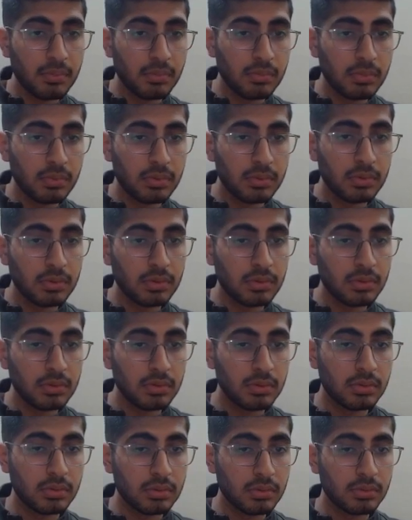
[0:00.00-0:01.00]

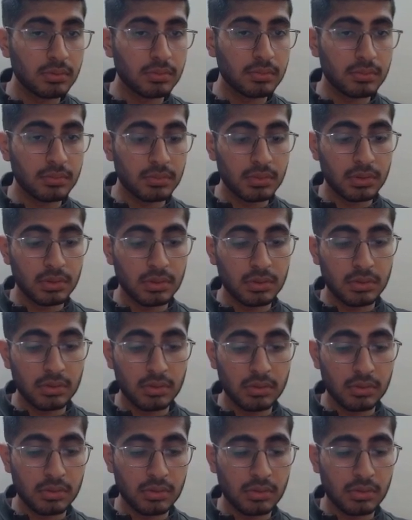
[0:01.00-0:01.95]
[no speech]